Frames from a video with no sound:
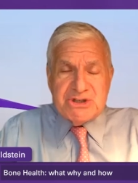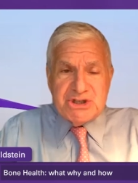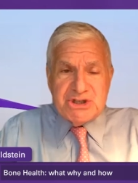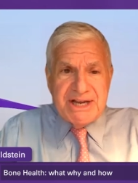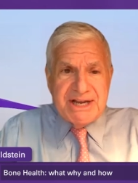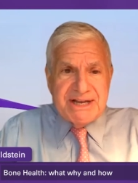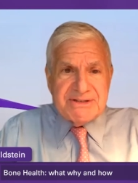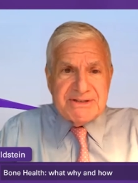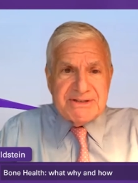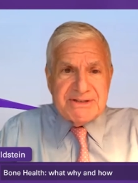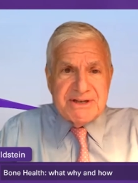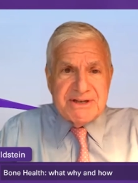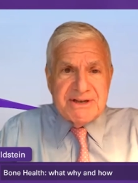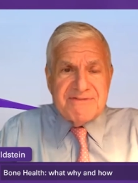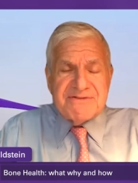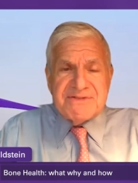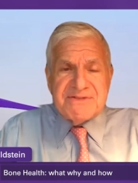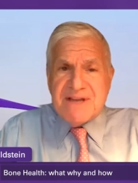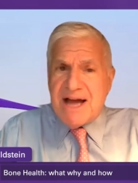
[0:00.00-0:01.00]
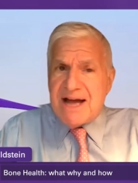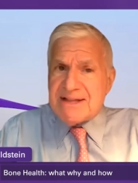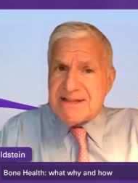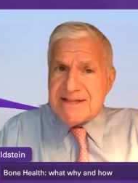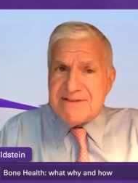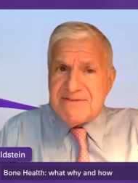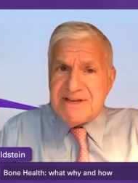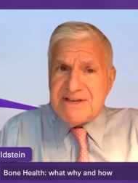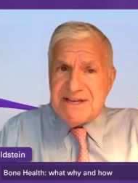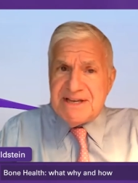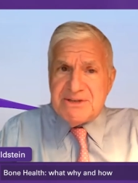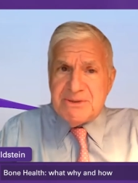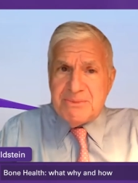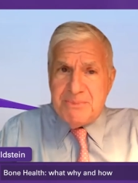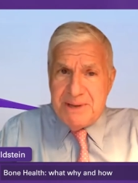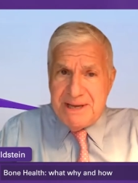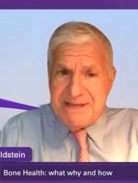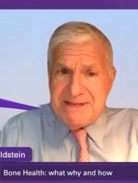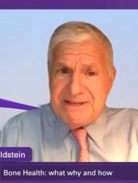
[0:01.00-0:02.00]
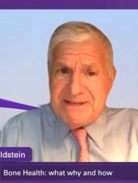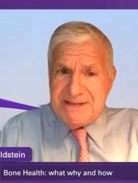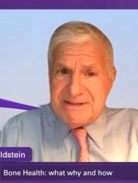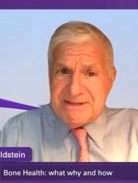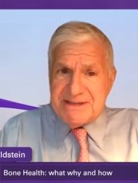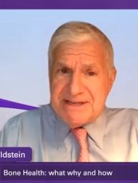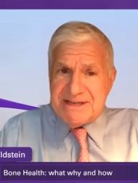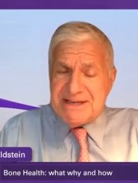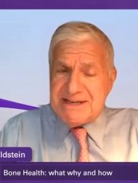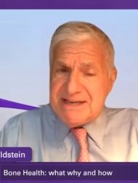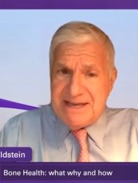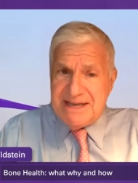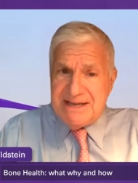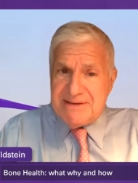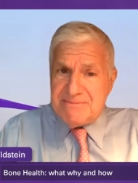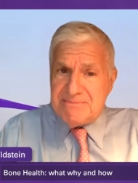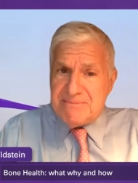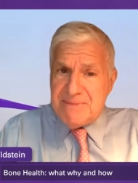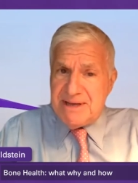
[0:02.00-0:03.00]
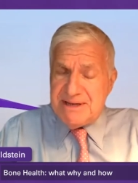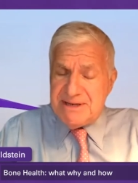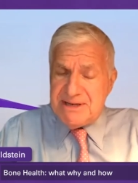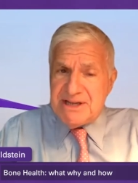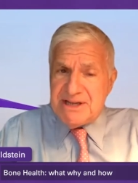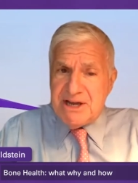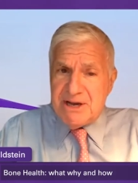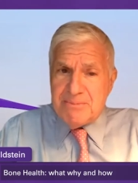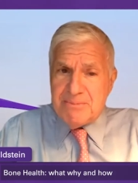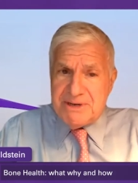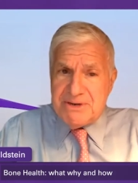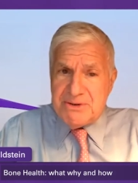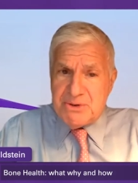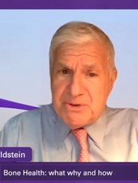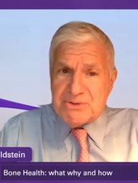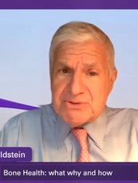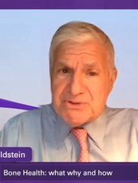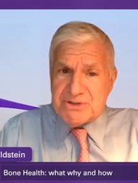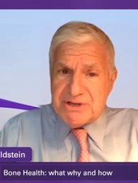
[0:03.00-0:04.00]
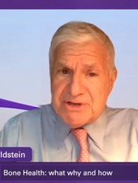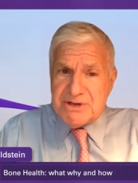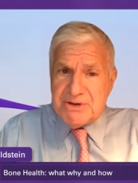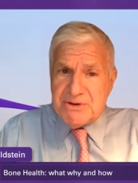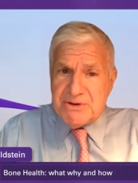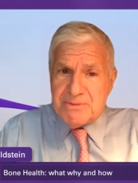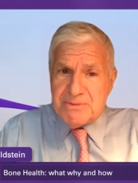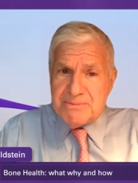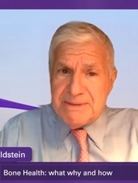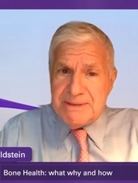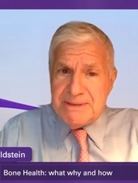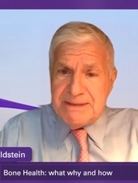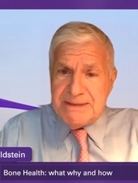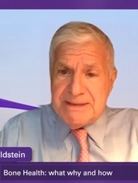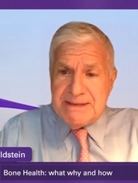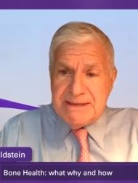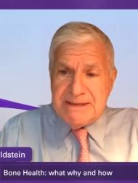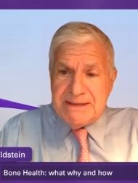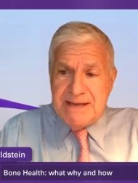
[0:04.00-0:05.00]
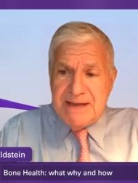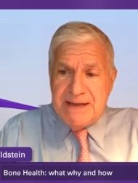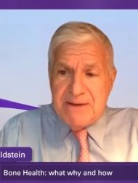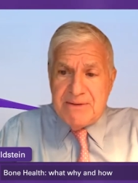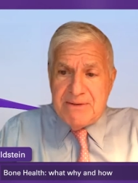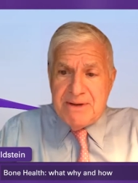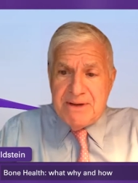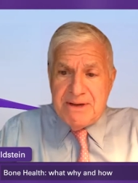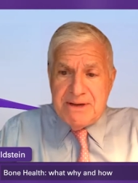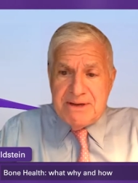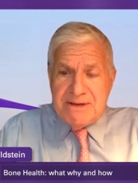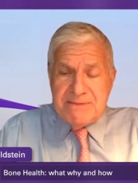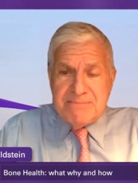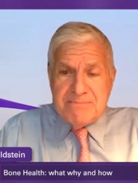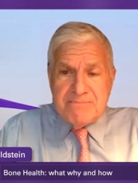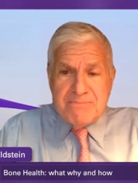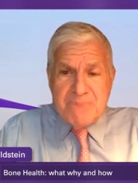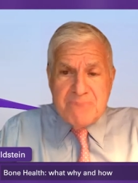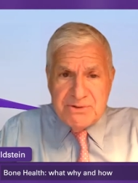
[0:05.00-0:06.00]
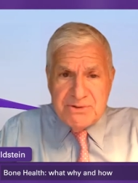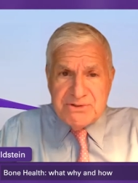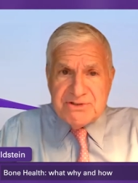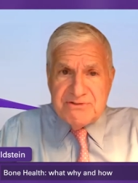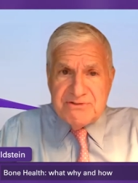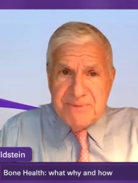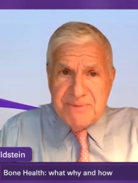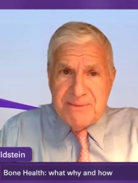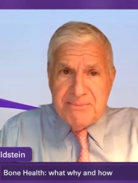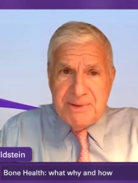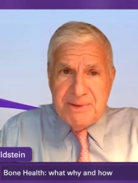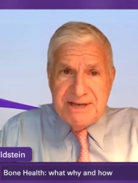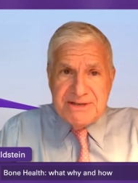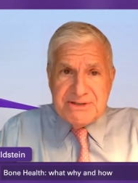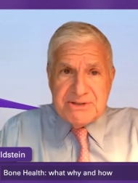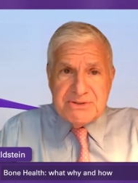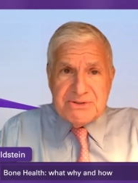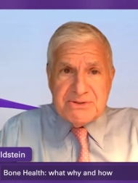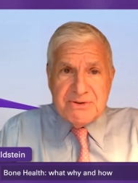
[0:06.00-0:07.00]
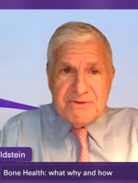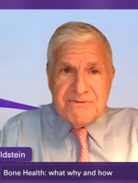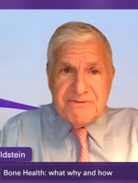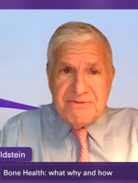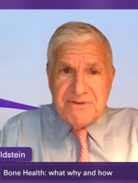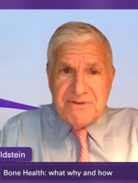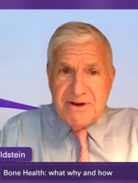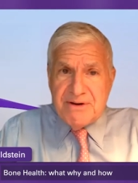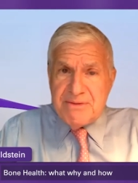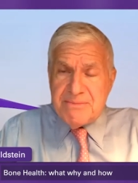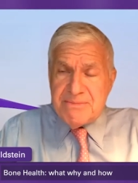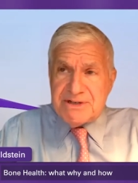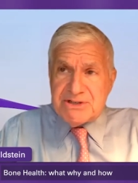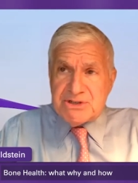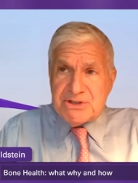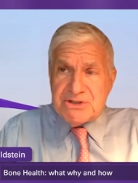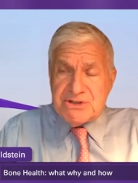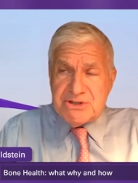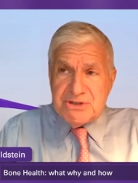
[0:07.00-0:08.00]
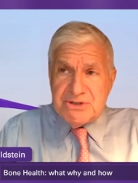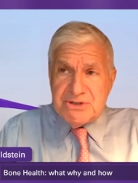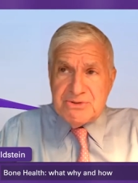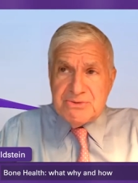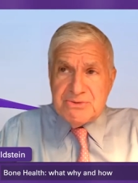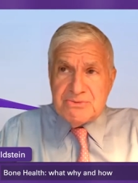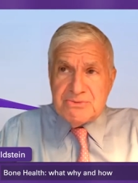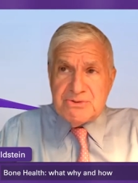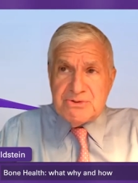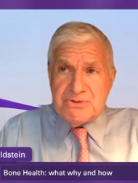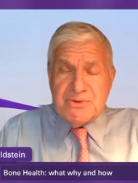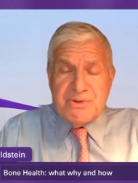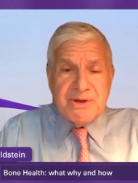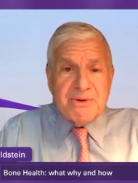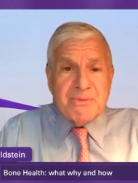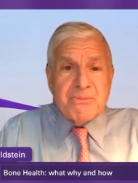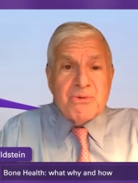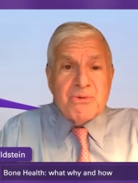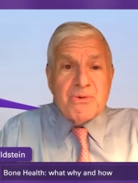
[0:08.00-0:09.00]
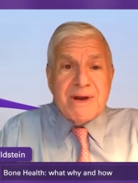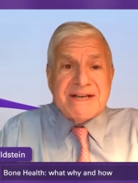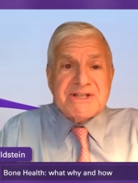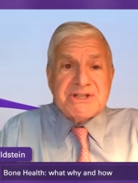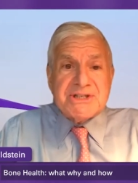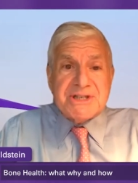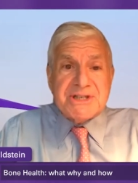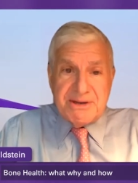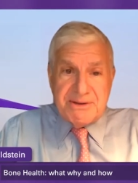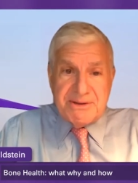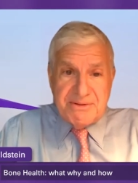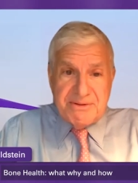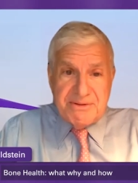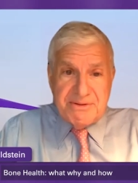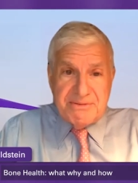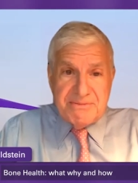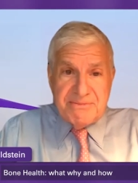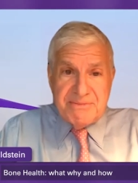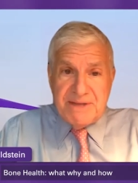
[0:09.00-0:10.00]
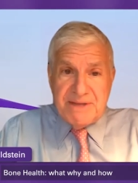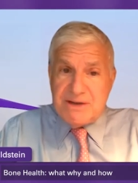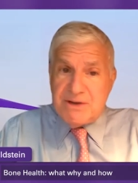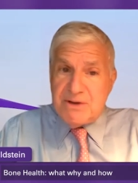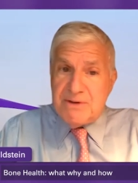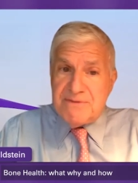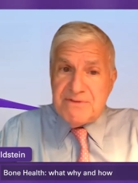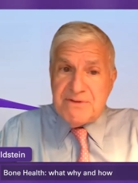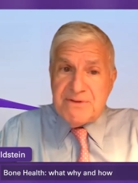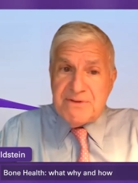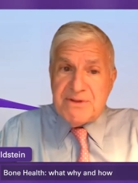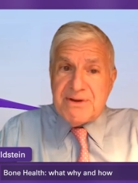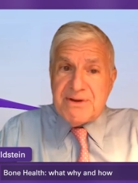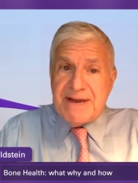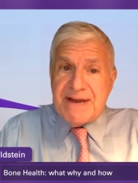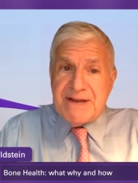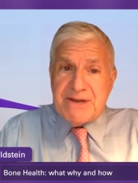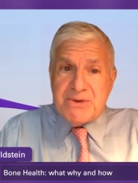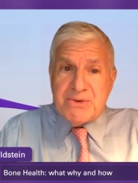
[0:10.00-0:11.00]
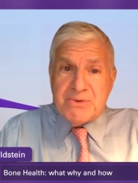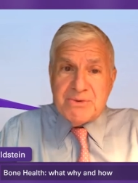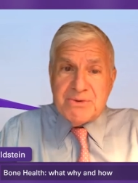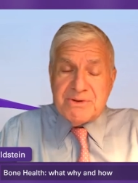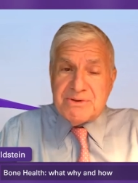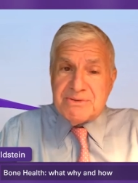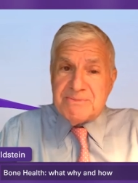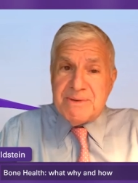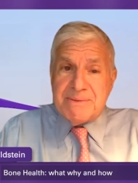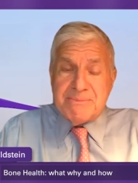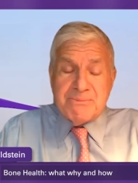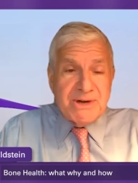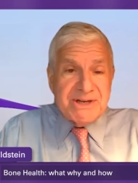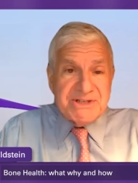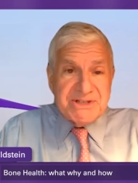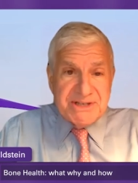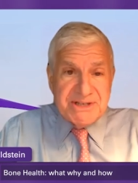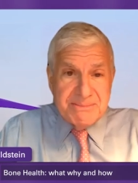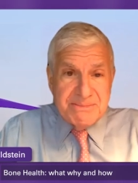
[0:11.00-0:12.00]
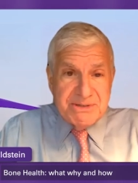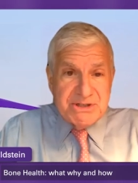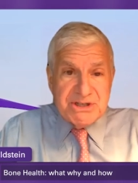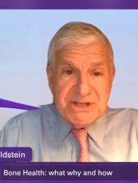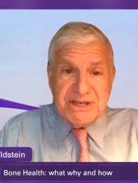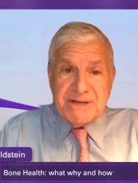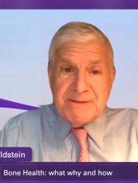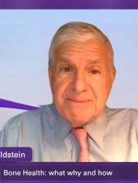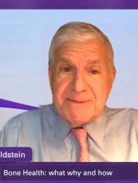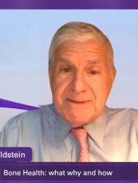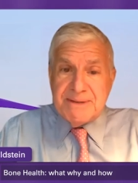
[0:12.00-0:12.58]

chance of not living independently again, ending up in a nursing home. Now, most of my patients are very much attuned to their breast health. They go for their annual breast imaging.